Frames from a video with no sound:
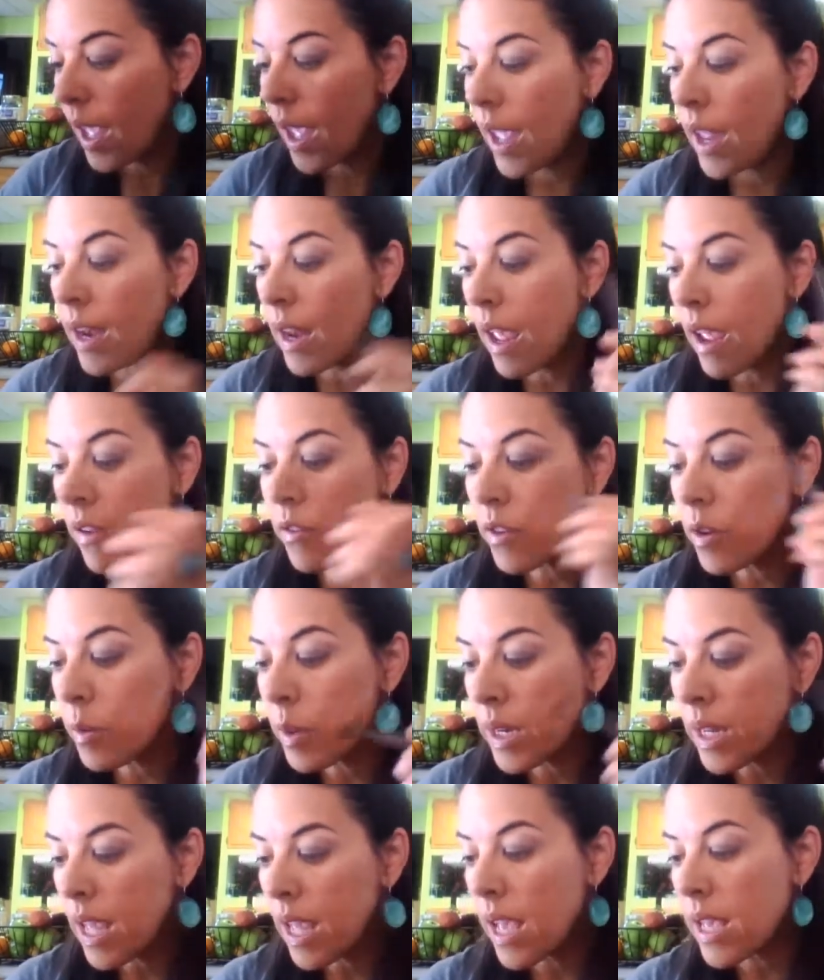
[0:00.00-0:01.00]
And
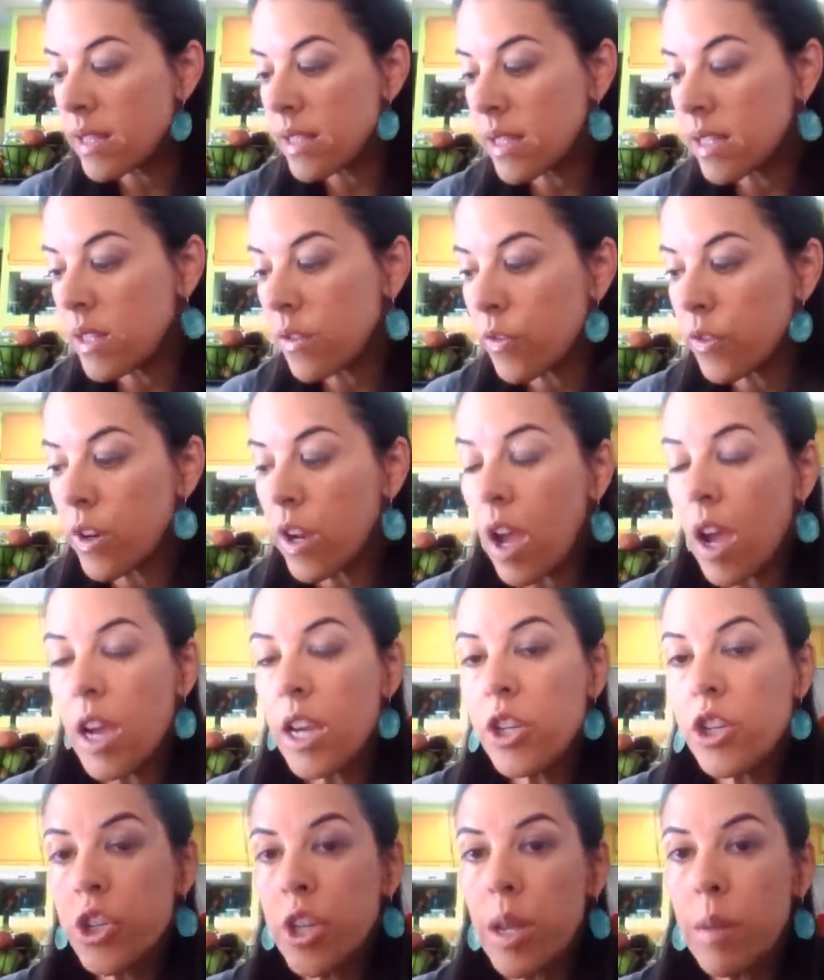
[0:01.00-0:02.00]
everybody has a different
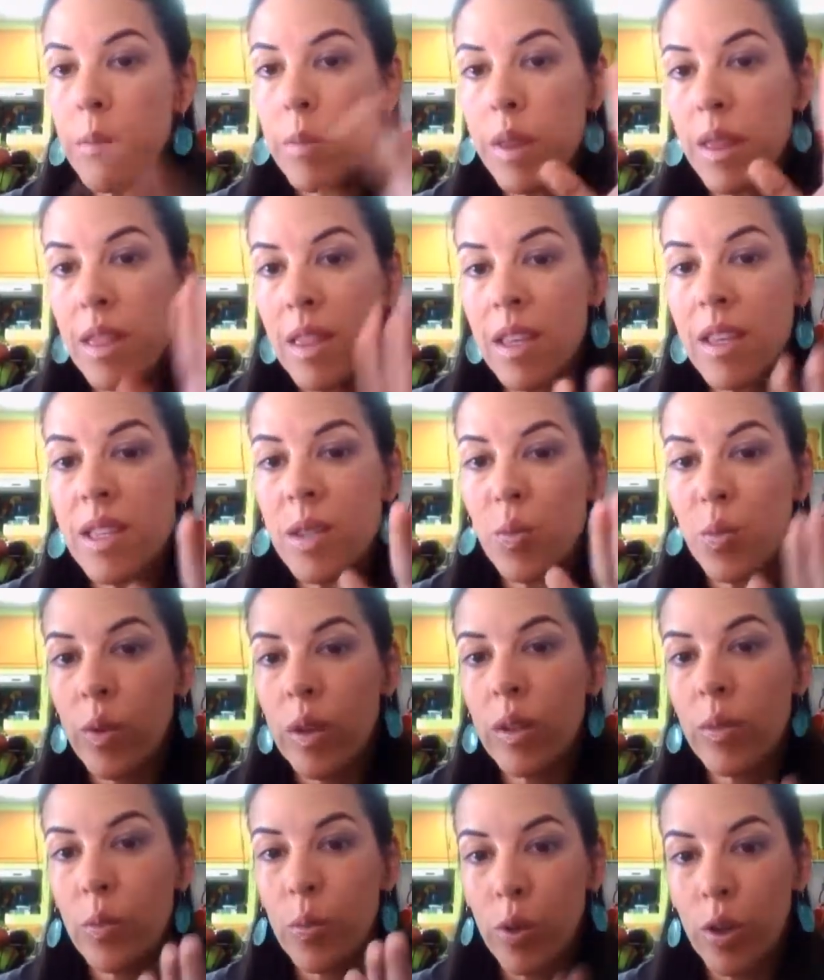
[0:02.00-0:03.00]
eye shape, but this
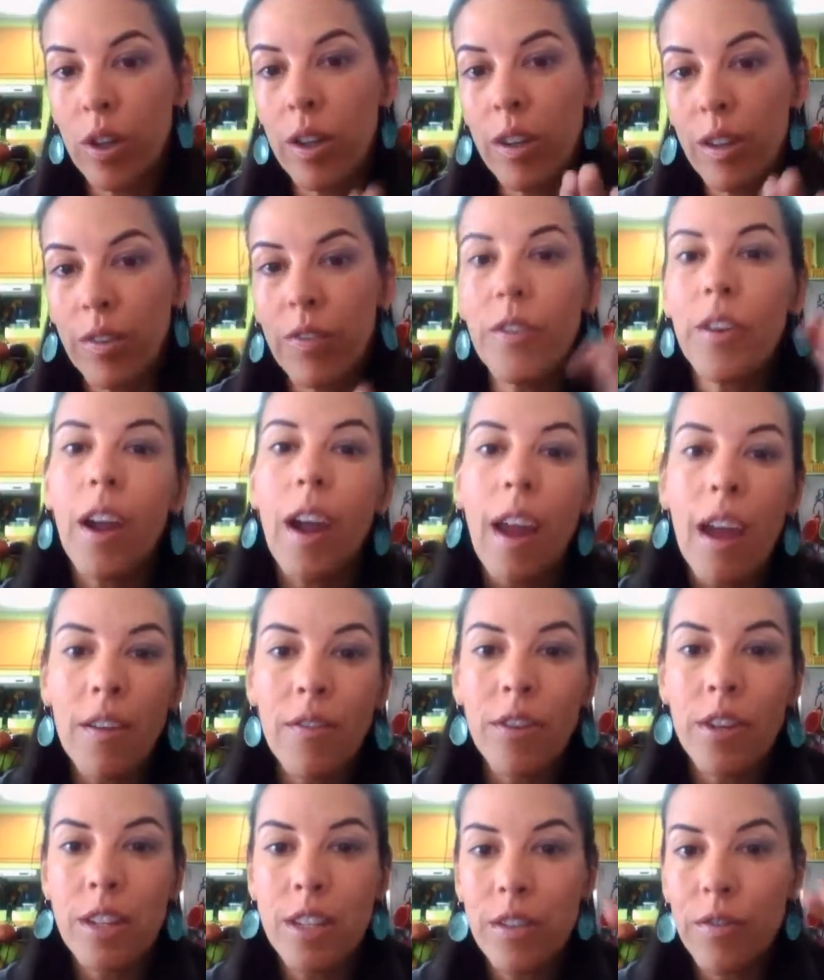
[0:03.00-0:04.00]
will work for
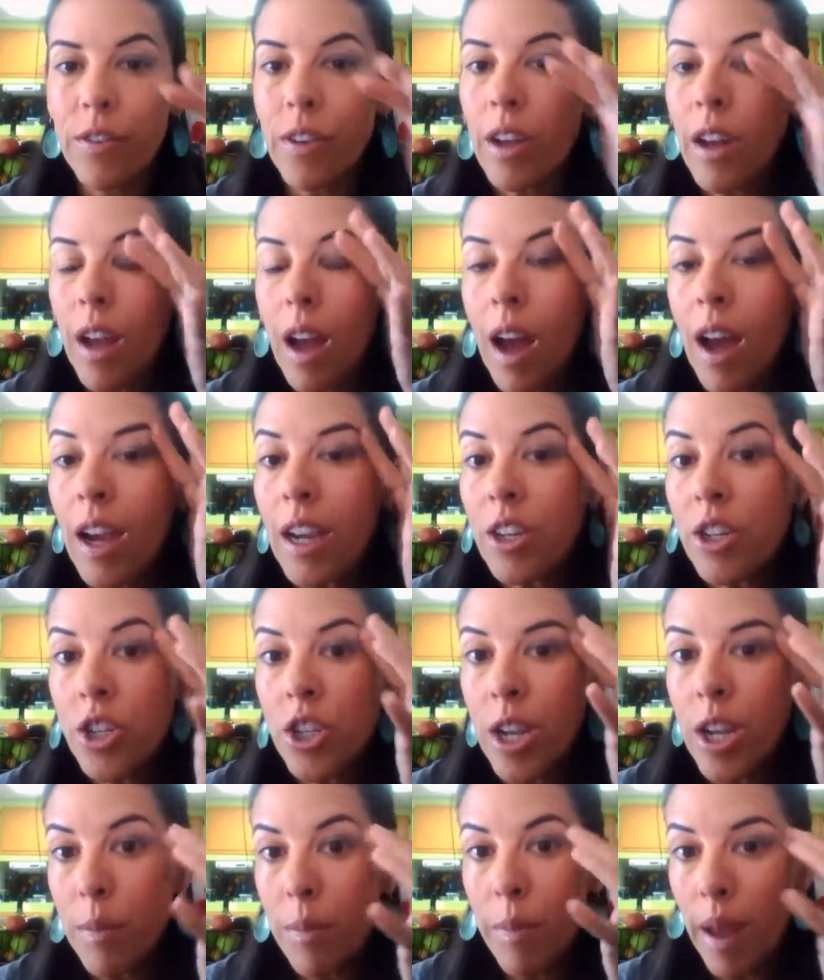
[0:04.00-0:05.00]
every different eye
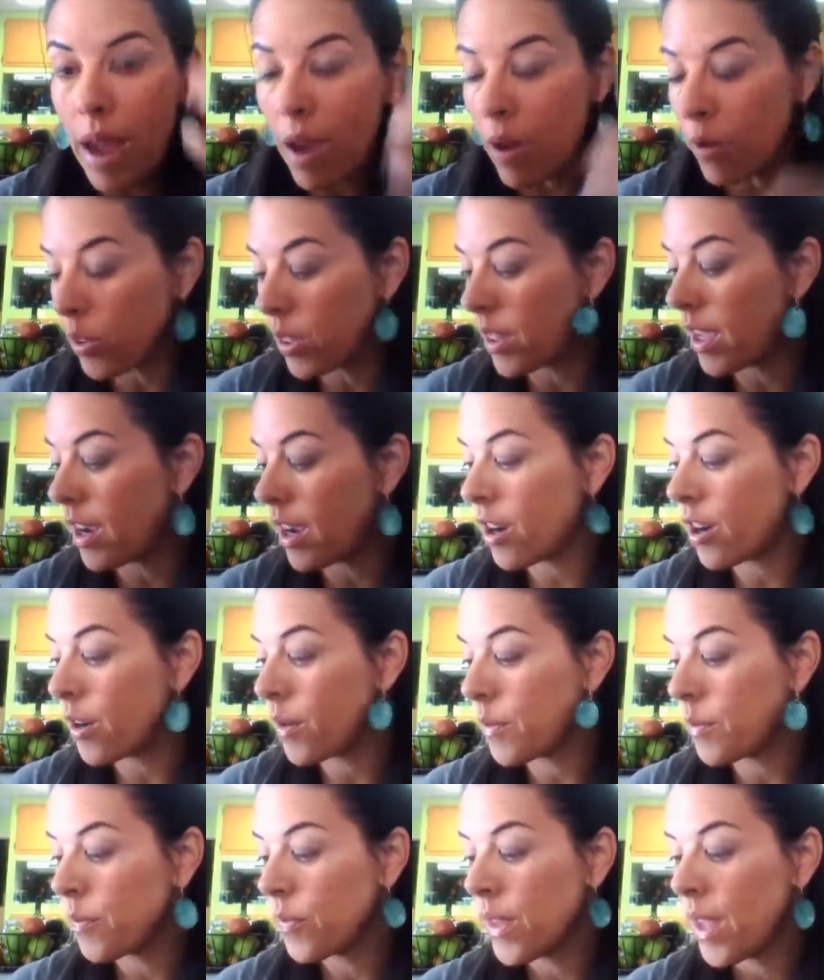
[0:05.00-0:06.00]
shape out
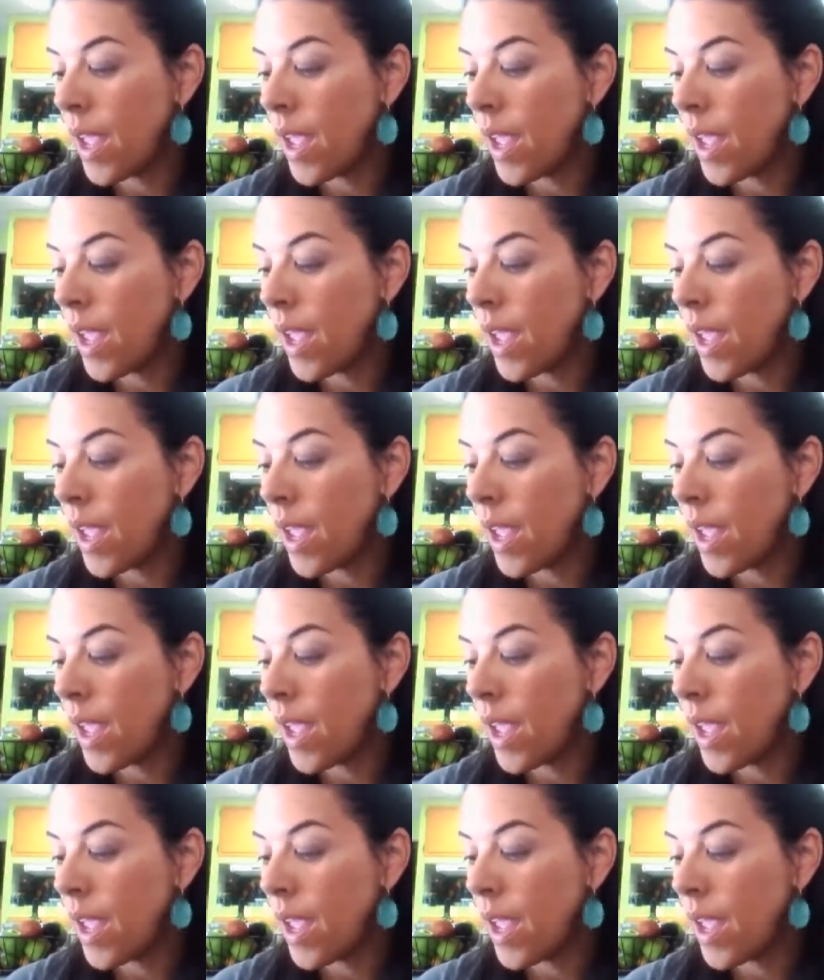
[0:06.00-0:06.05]
there.